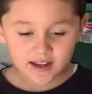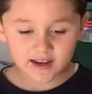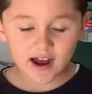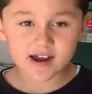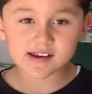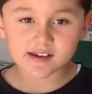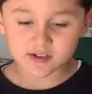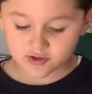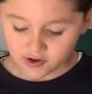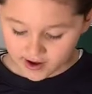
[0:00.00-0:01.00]
Hey guys,
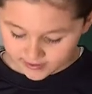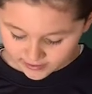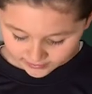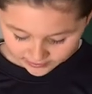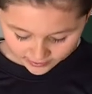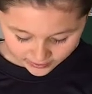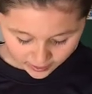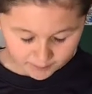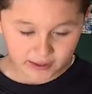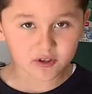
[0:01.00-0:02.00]
it's Dre, and I
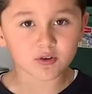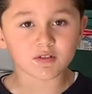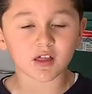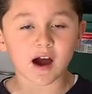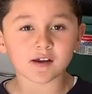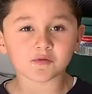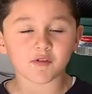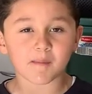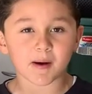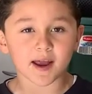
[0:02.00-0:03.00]
got my new gloves
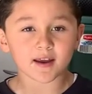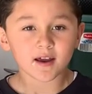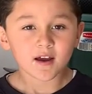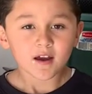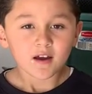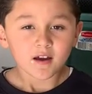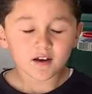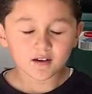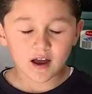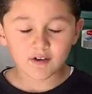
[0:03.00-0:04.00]
from my
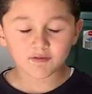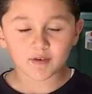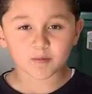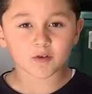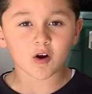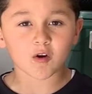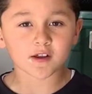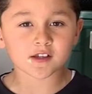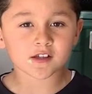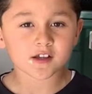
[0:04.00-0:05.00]
uh, from
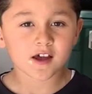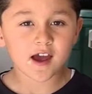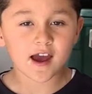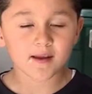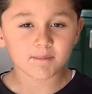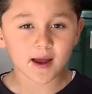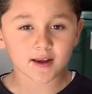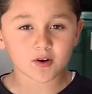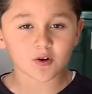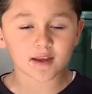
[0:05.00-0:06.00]
Kronis and
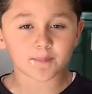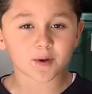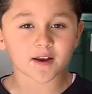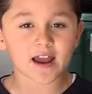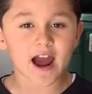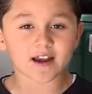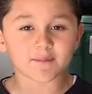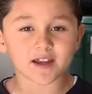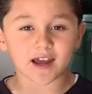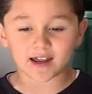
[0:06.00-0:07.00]
my goalkeeper
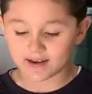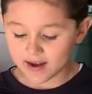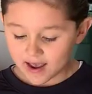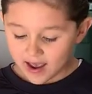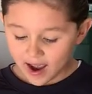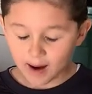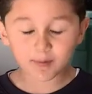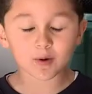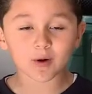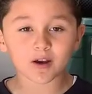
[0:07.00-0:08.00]
academy, and
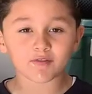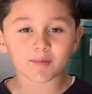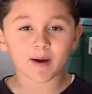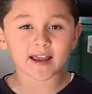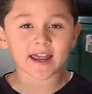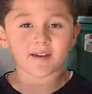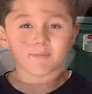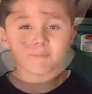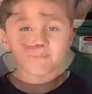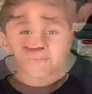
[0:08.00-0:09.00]
I'm gonna wear them for my game.
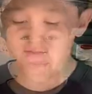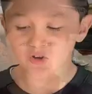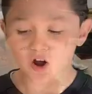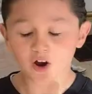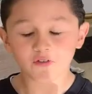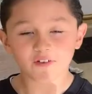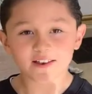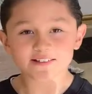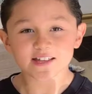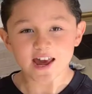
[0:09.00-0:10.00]
These gloves are
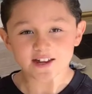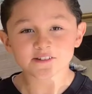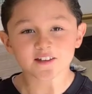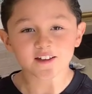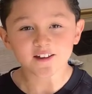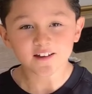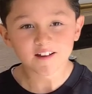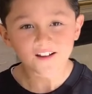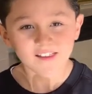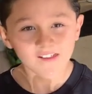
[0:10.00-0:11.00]
fantastic.
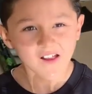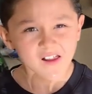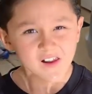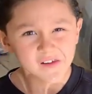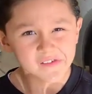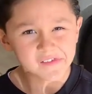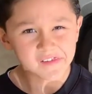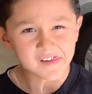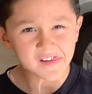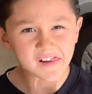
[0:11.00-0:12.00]

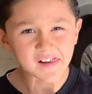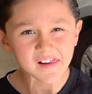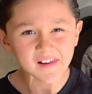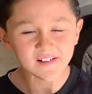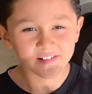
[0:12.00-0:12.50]
Show them.